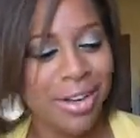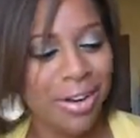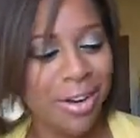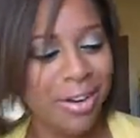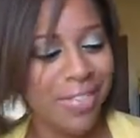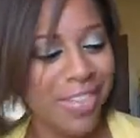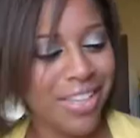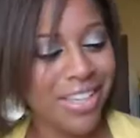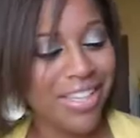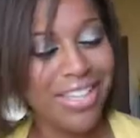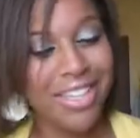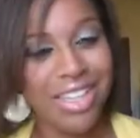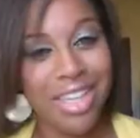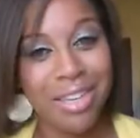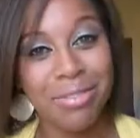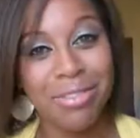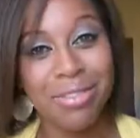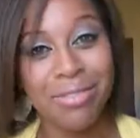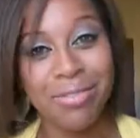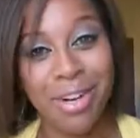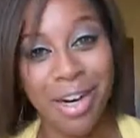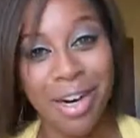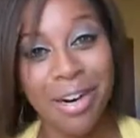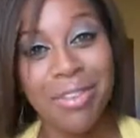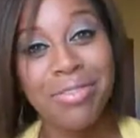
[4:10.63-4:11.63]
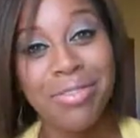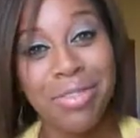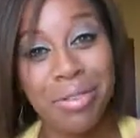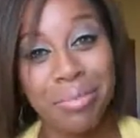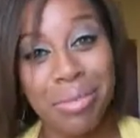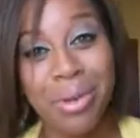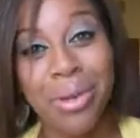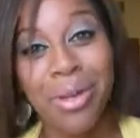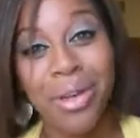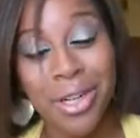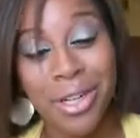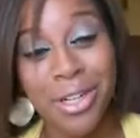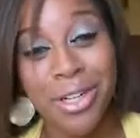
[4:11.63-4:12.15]
so if this seems very
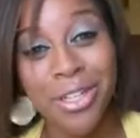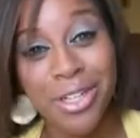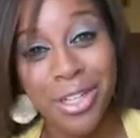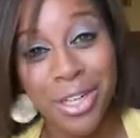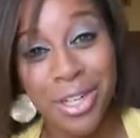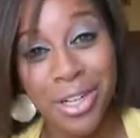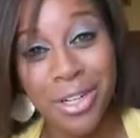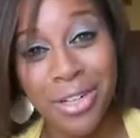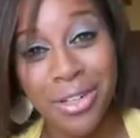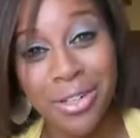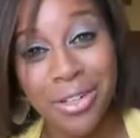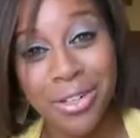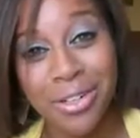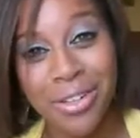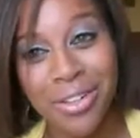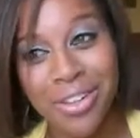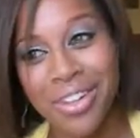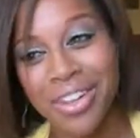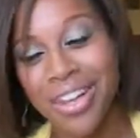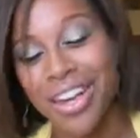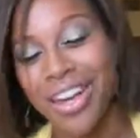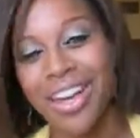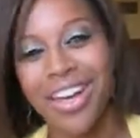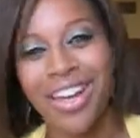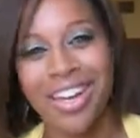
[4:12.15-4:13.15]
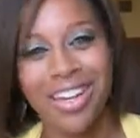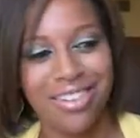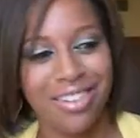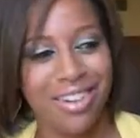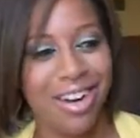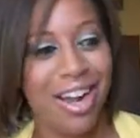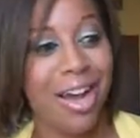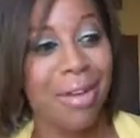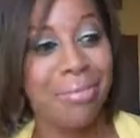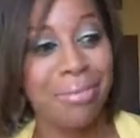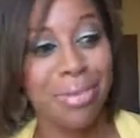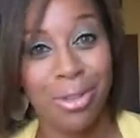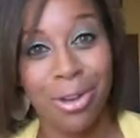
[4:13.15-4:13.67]
familiar to you,
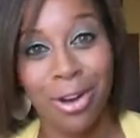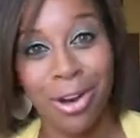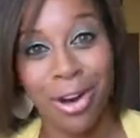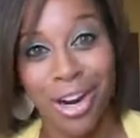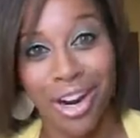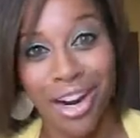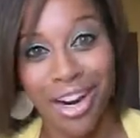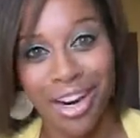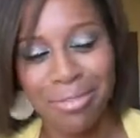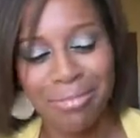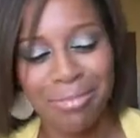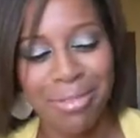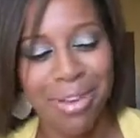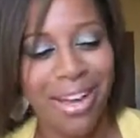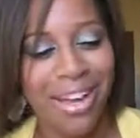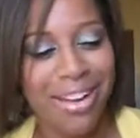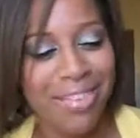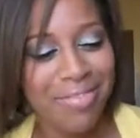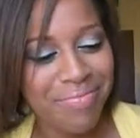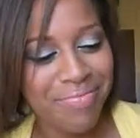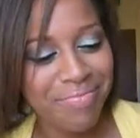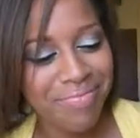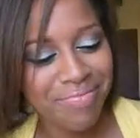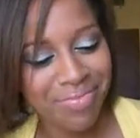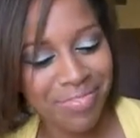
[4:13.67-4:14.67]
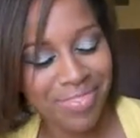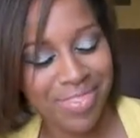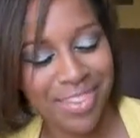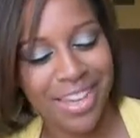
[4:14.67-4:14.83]
then I'm sorry, but